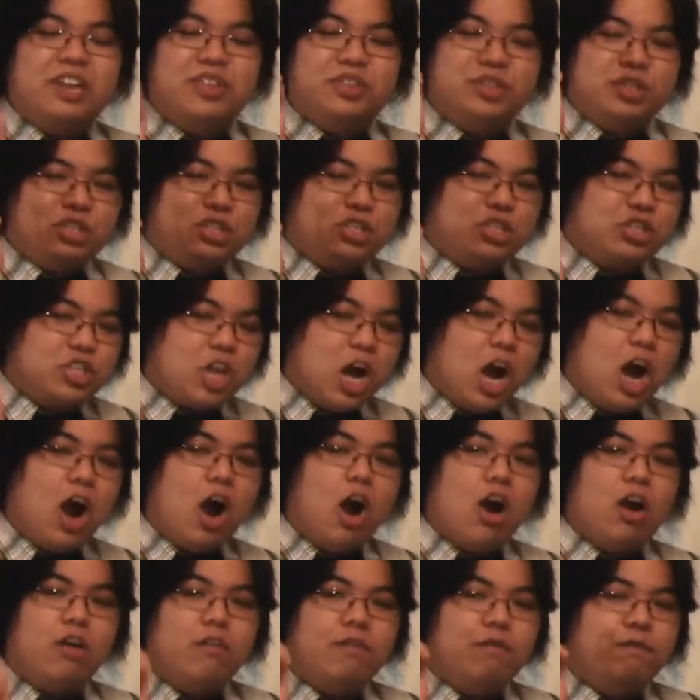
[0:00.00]
the
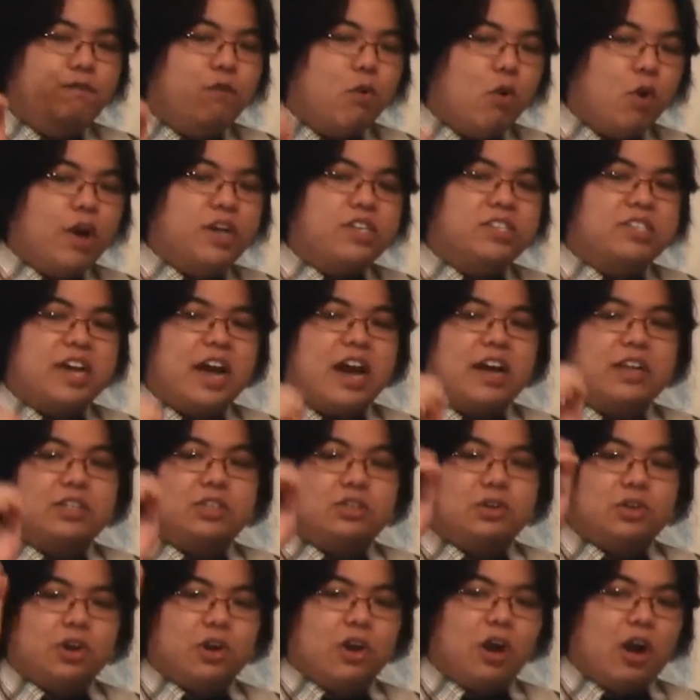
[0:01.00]
star voice
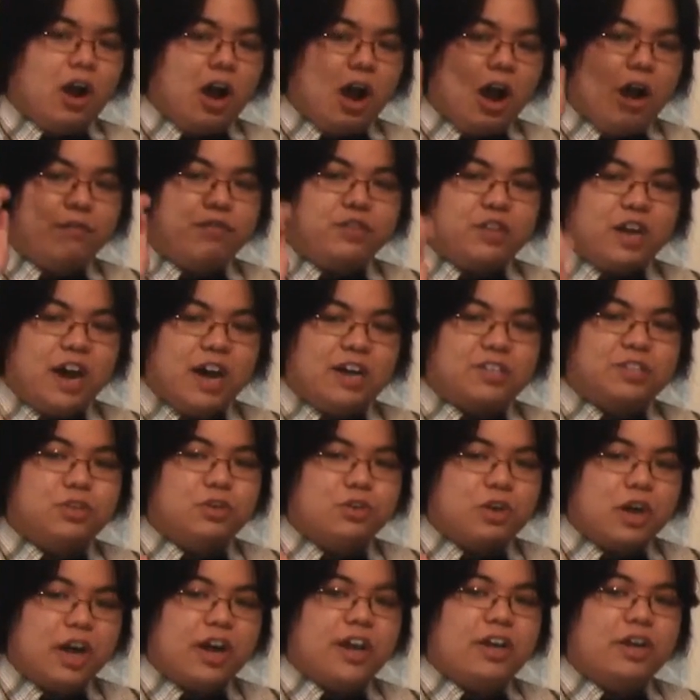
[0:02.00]
actor of
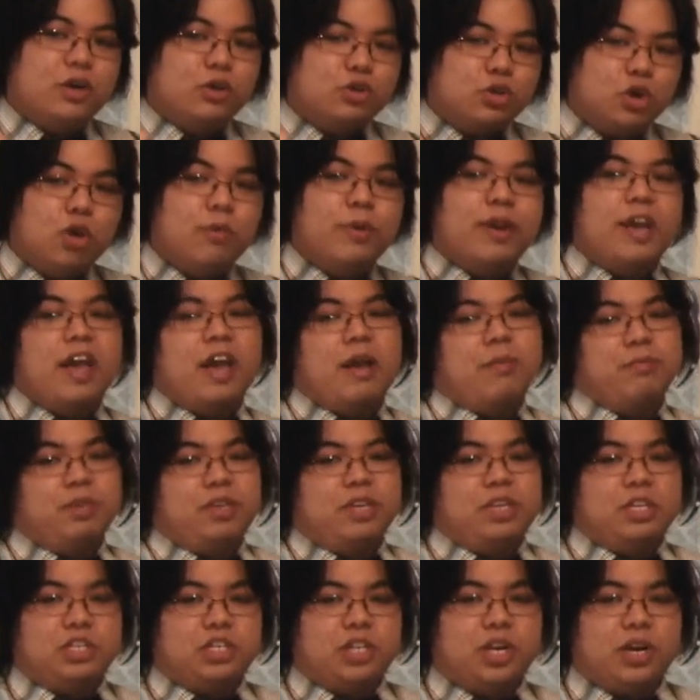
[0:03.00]
Tasogare Otome
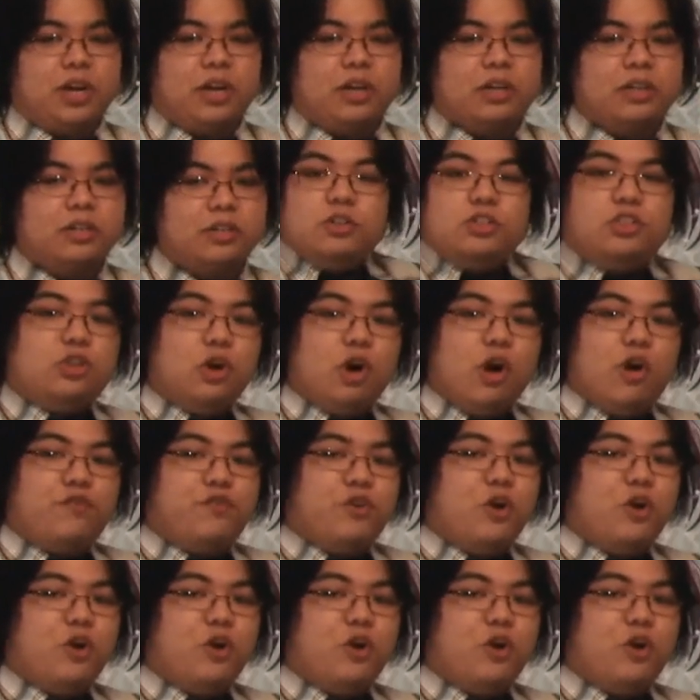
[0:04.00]
Amnesia. So